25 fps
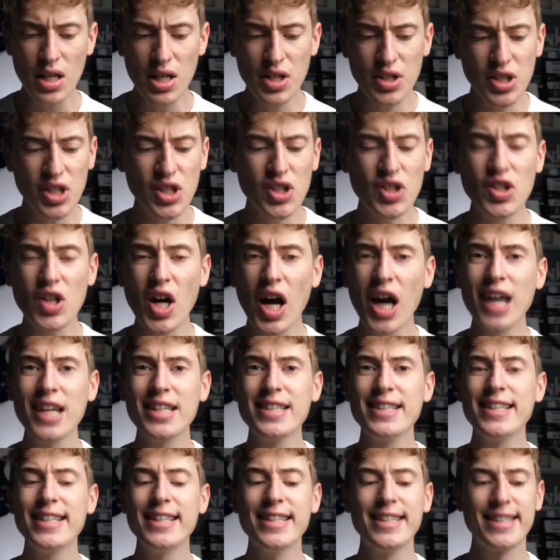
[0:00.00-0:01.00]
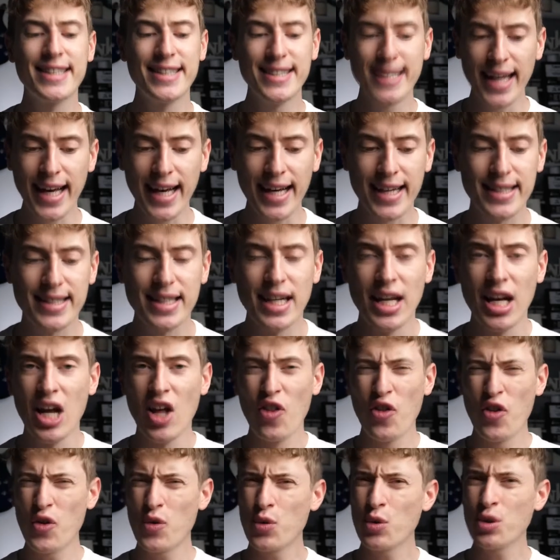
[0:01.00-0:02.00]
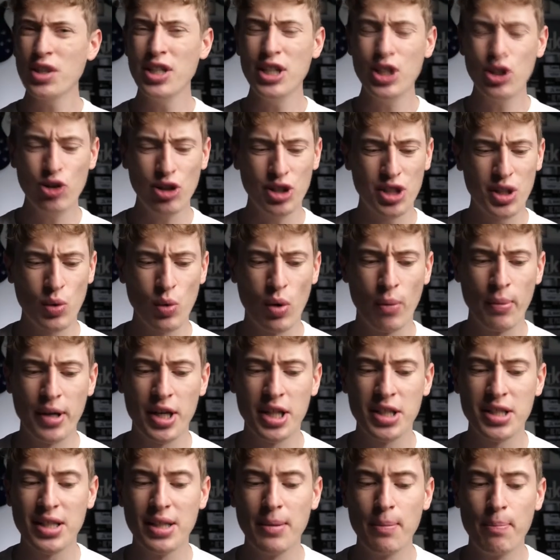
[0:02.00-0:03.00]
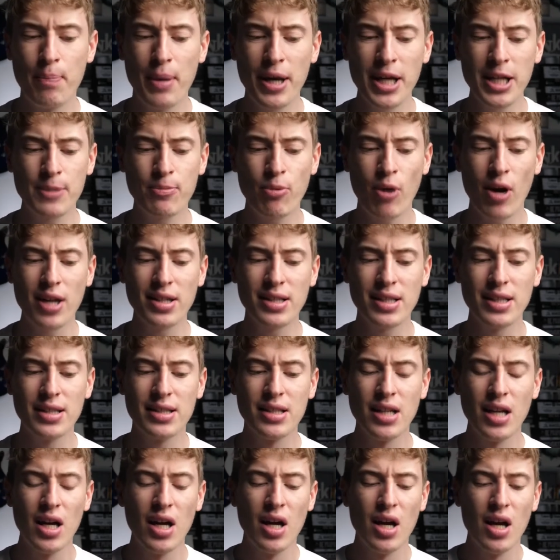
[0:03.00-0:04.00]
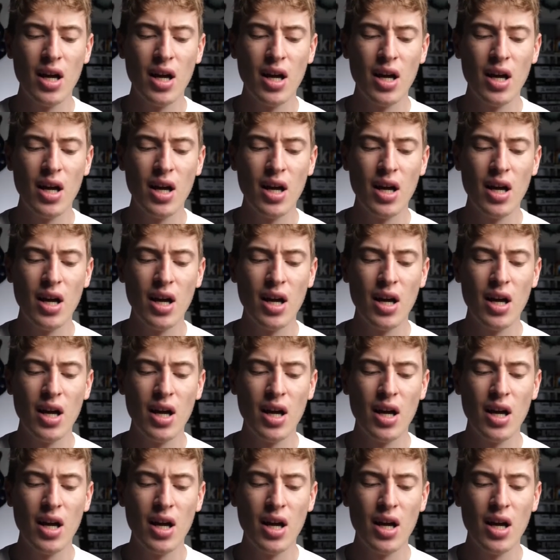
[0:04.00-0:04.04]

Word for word: Society 6. This was an interesting one because it base price is,